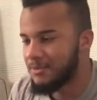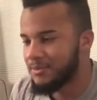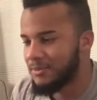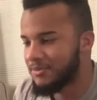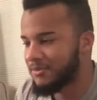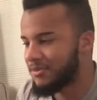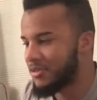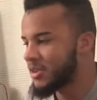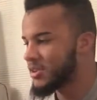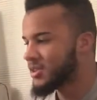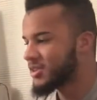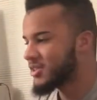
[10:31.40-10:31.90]

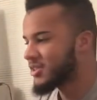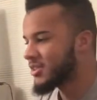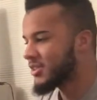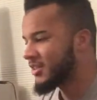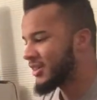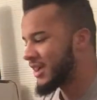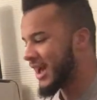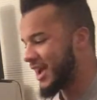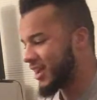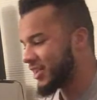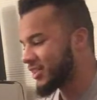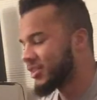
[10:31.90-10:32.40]
first,
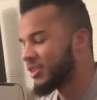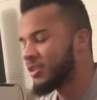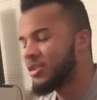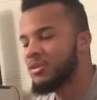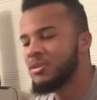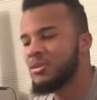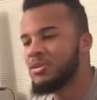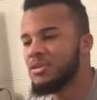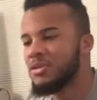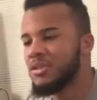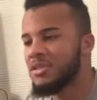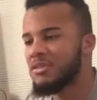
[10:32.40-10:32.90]
like,
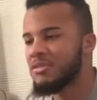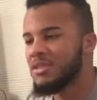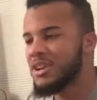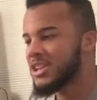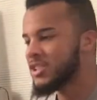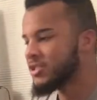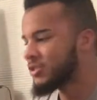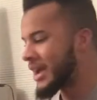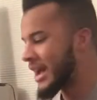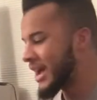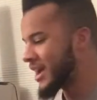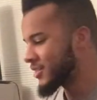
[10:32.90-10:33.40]
2-3
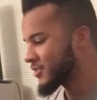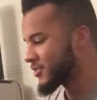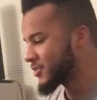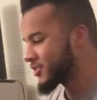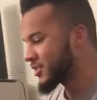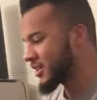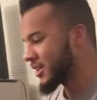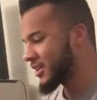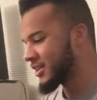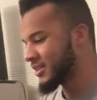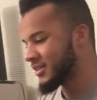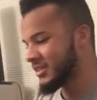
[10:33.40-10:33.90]
tracks
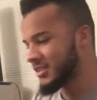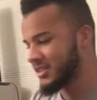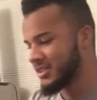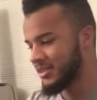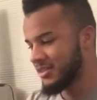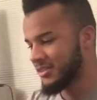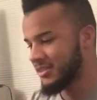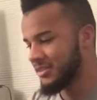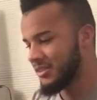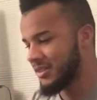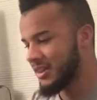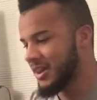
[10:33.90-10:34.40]
was like this
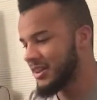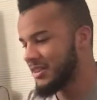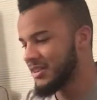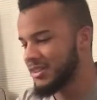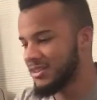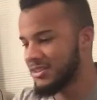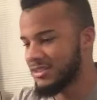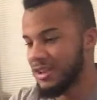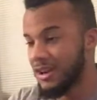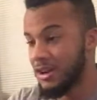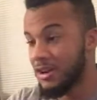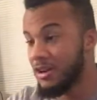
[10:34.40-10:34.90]
kind of
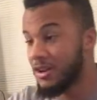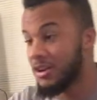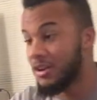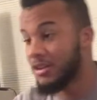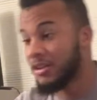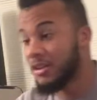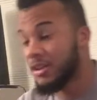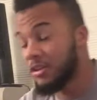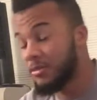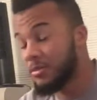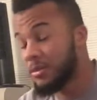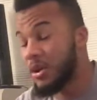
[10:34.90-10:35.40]
steering a
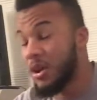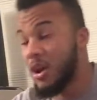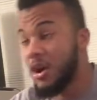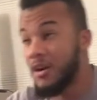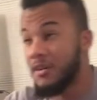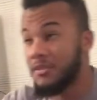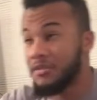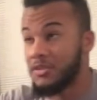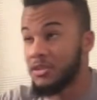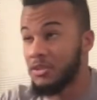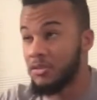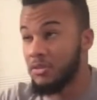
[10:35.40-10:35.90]
little bit
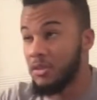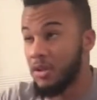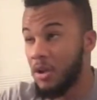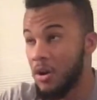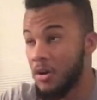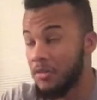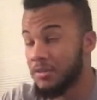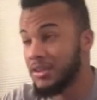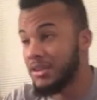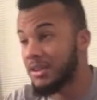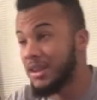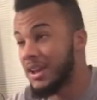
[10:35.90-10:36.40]
off the
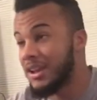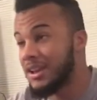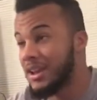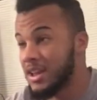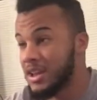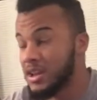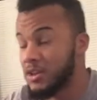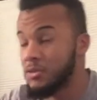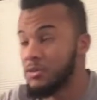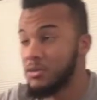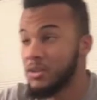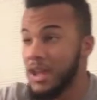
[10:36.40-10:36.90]
lane,
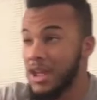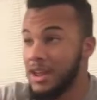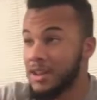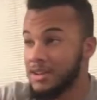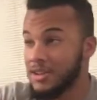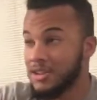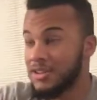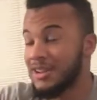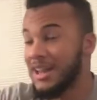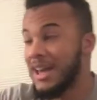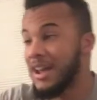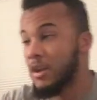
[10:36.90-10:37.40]
like you like
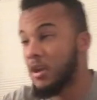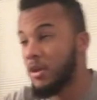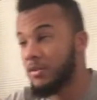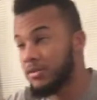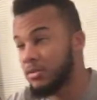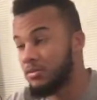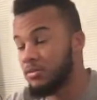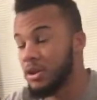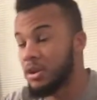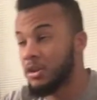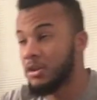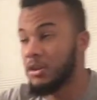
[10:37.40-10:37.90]
sliding off
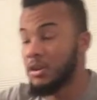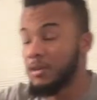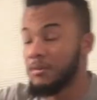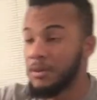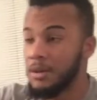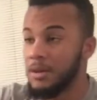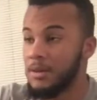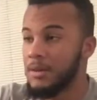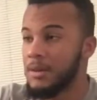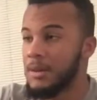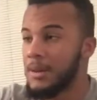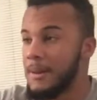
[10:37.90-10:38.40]
the wheel a little
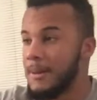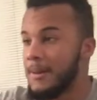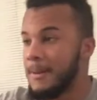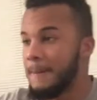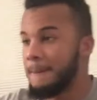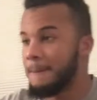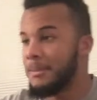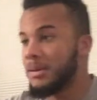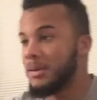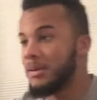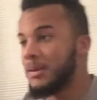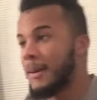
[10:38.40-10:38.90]
bit,
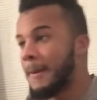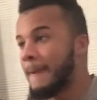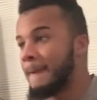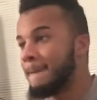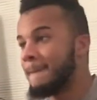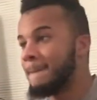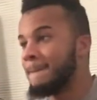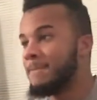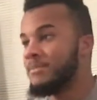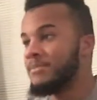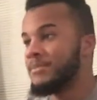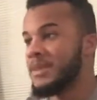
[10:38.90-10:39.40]
but
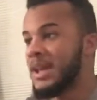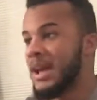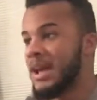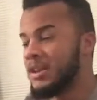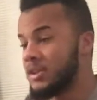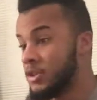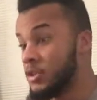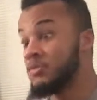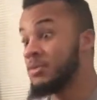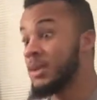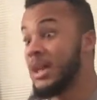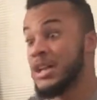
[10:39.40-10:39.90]

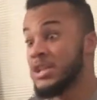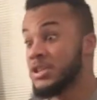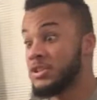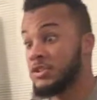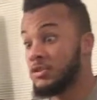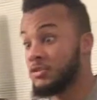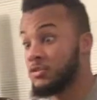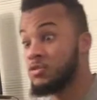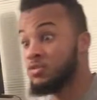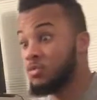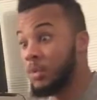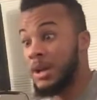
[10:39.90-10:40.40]
then you
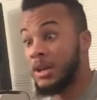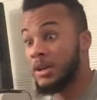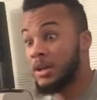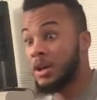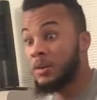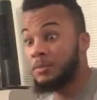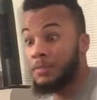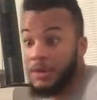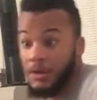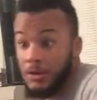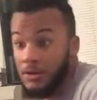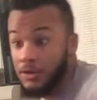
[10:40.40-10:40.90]
wake
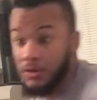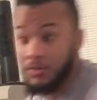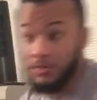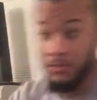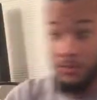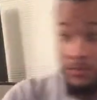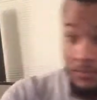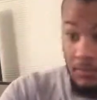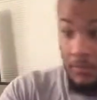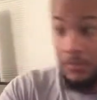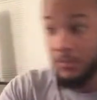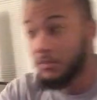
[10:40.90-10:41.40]
up and you just
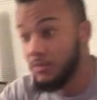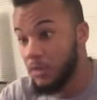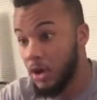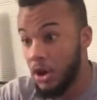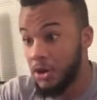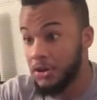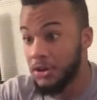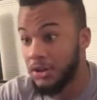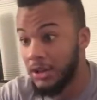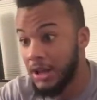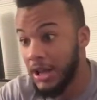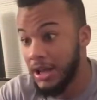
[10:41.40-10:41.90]

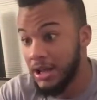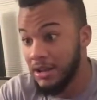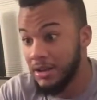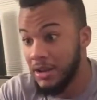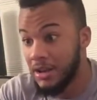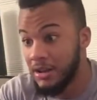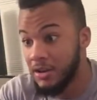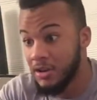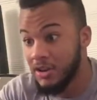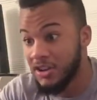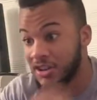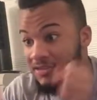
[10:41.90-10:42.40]
on the lane
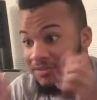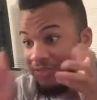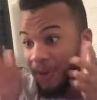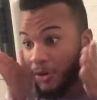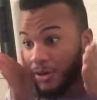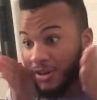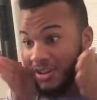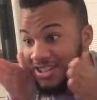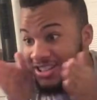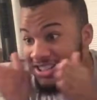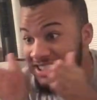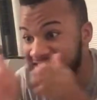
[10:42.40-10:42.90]
and you just
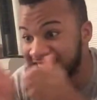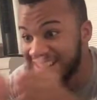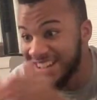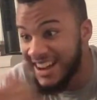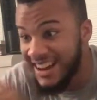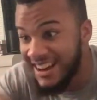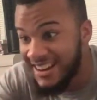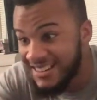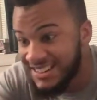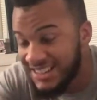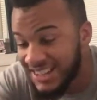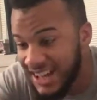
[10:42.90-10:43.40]
focus the
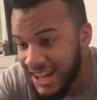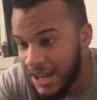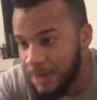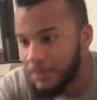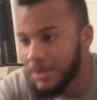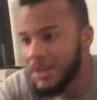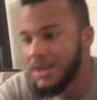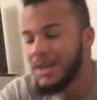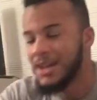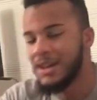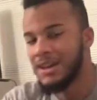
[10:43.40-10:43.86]
entire time.